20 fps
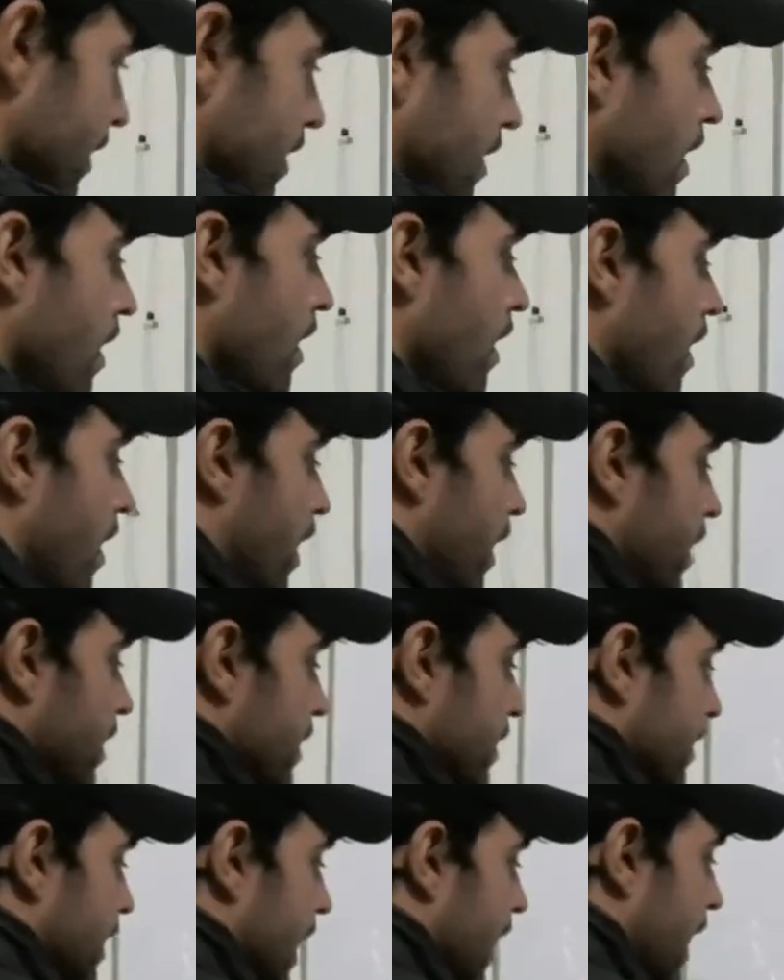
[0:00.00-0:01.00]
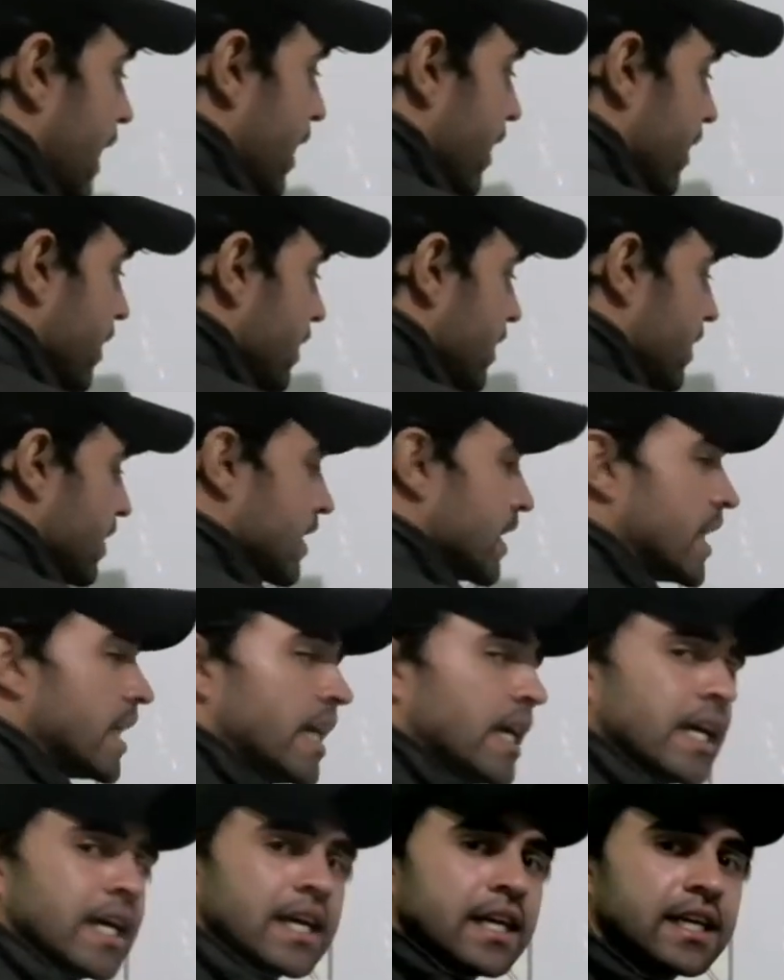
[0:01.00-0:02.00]
car, the letter
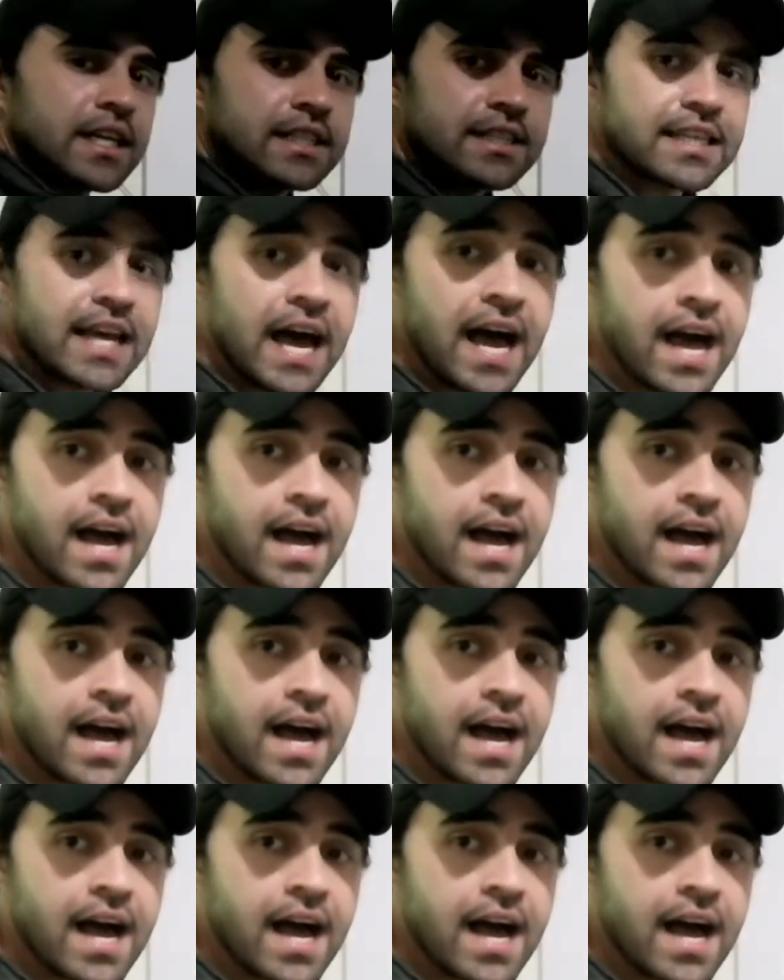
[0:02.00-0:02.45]
C, is a